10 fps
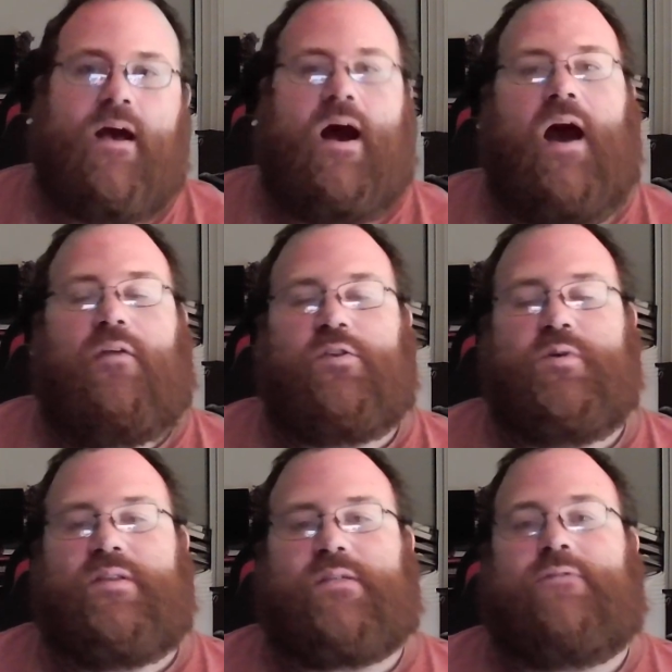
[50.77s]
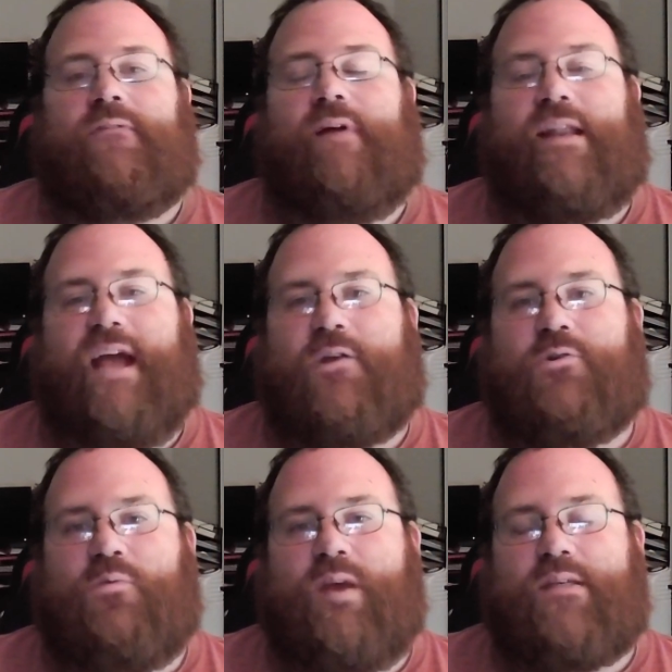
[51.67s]
They're doing this for
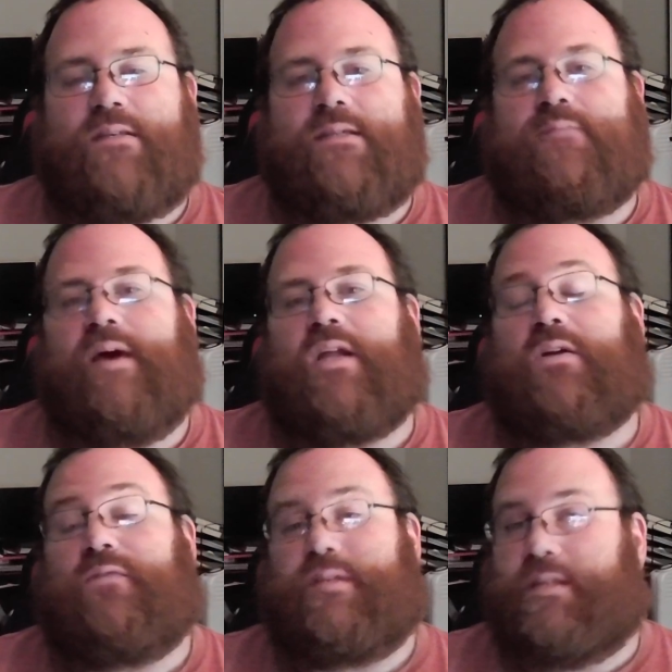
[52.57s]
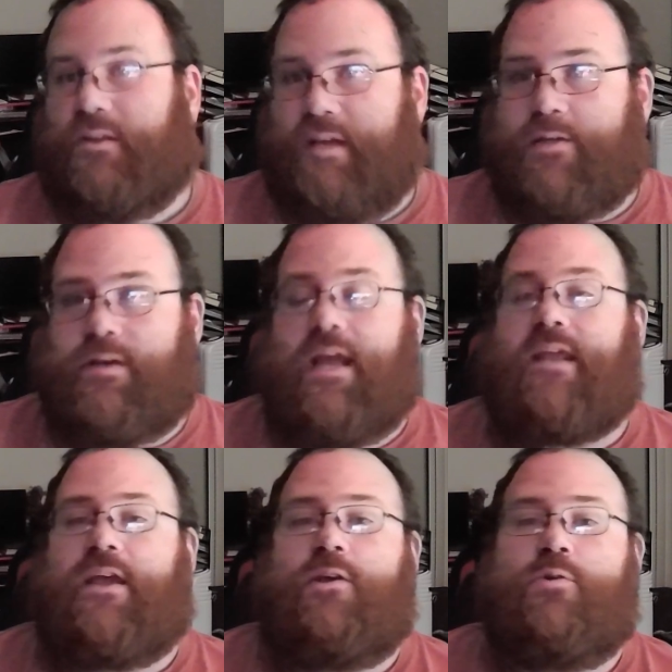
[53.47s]
financial reasons. These medical facilities are
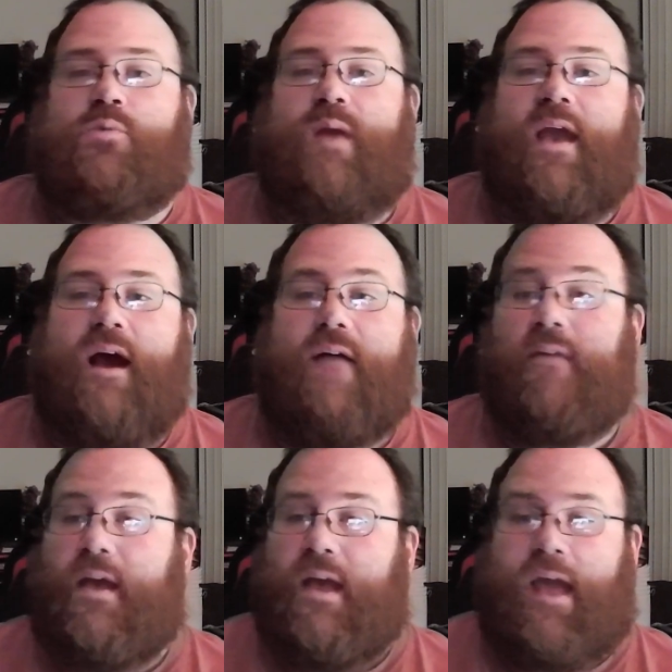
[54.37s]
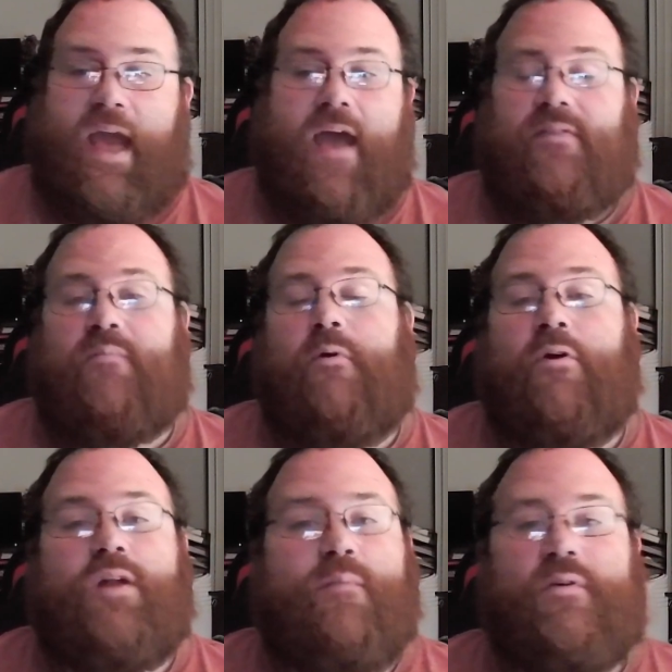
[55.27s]
getting a huge payoff. And the
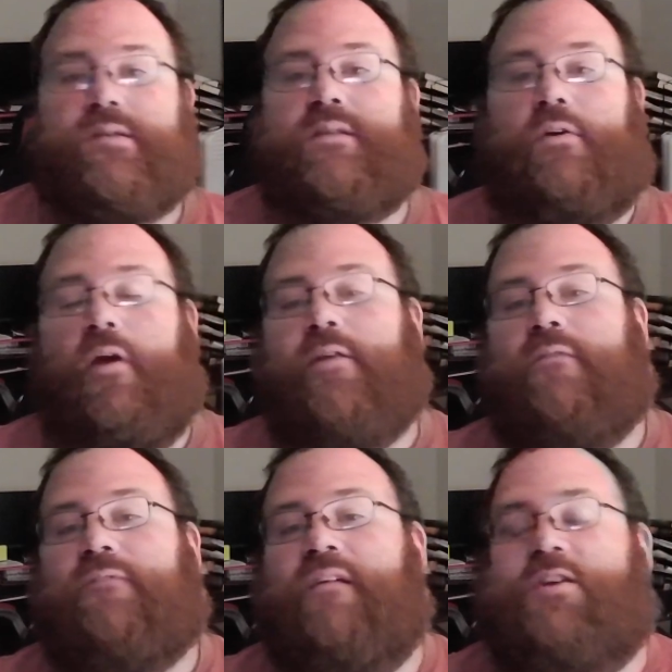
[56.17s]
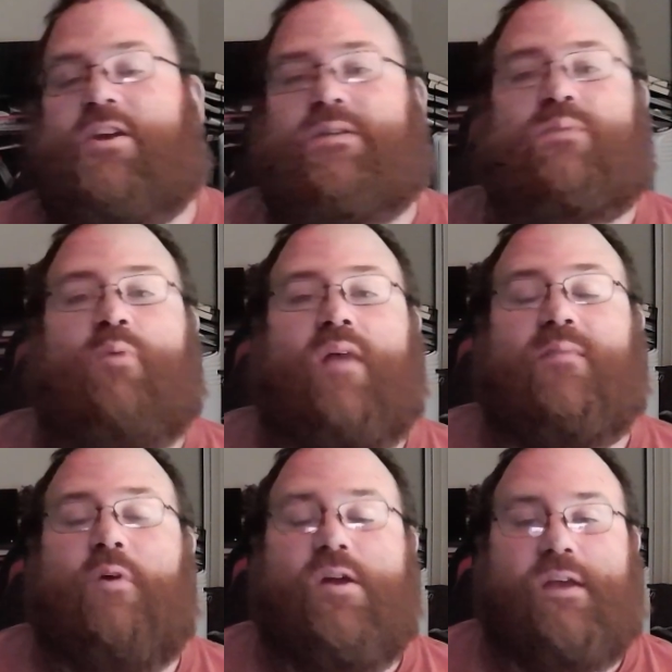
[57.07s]
more numbers, the greater fear you can spread, the
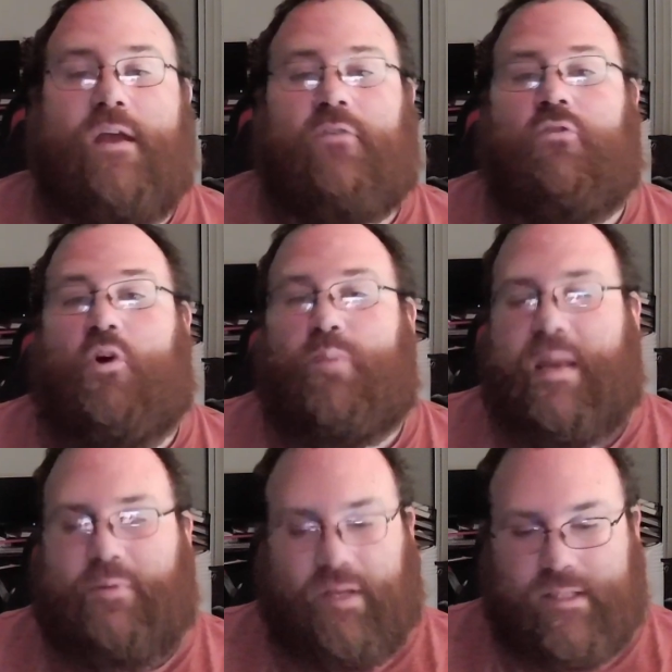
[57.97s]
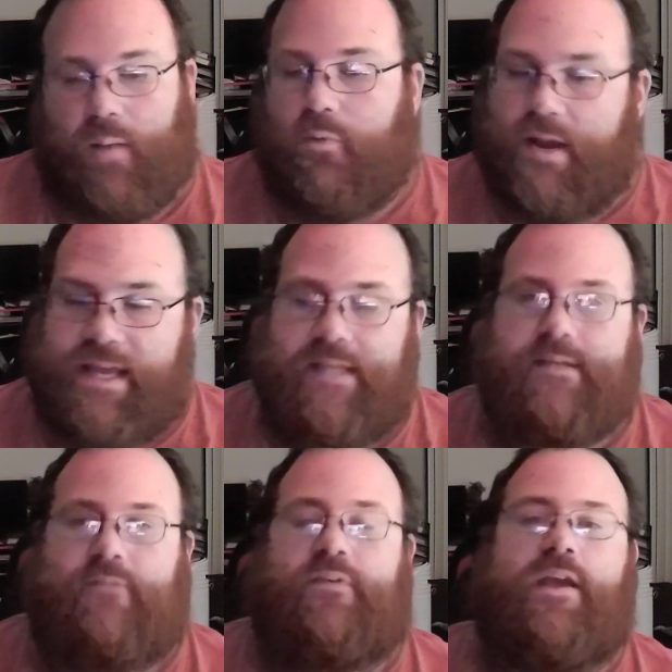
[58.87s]
more you can control people. It's all pretty
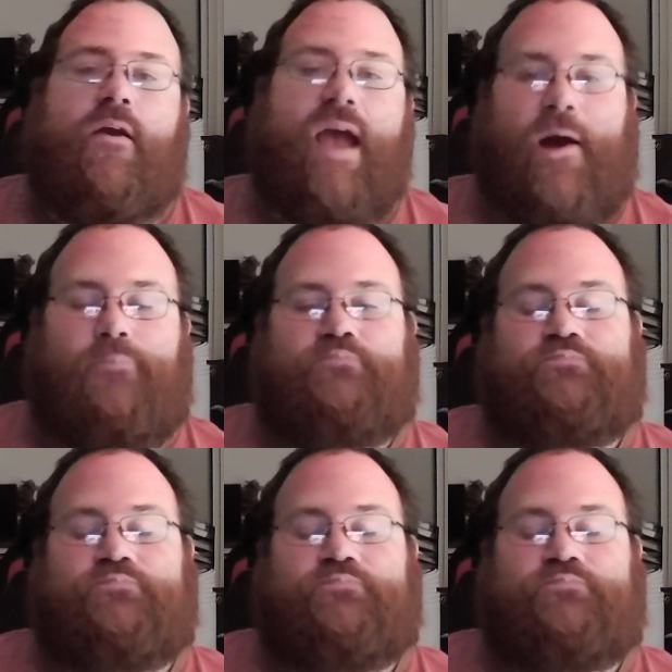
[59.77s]
easy to figure out.